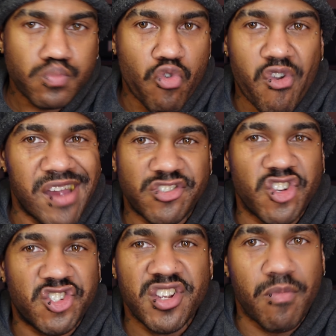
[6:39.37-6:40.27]
you can't
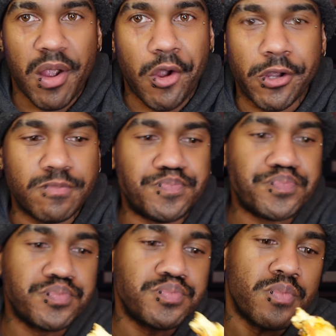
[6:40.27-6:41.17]
just see in my car.
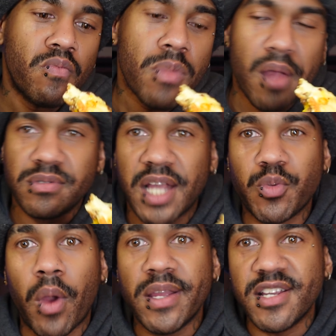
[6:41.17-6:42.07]
That's
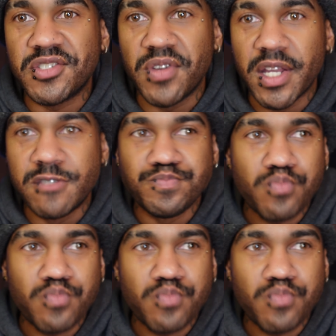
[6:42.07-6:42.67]
why yesterday